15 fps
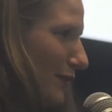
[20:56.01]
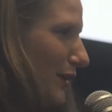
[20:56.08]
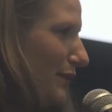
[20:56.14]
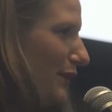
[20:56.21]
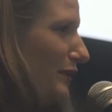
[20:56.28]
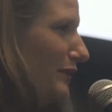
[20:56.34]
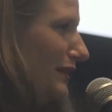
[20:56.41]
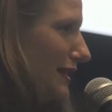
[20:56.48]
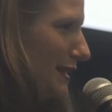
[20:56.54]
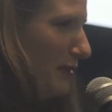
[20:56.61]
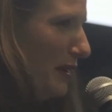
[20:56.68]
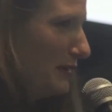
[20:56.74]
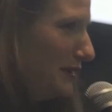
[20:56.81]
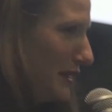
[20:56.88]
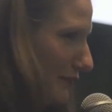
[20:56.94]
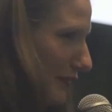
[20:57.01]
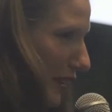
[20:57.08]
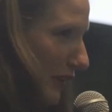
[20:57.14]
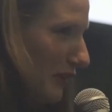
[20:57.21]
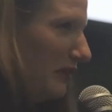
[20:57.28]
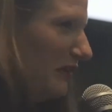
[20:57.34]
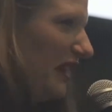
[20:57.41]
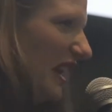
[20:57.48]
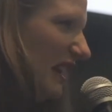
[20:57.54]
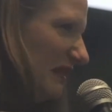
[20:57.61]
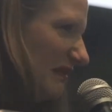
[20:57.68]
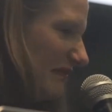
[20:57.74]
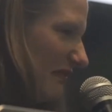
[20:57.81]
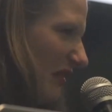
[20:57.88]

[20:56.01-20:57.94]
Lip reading: We were only supposed to recruit like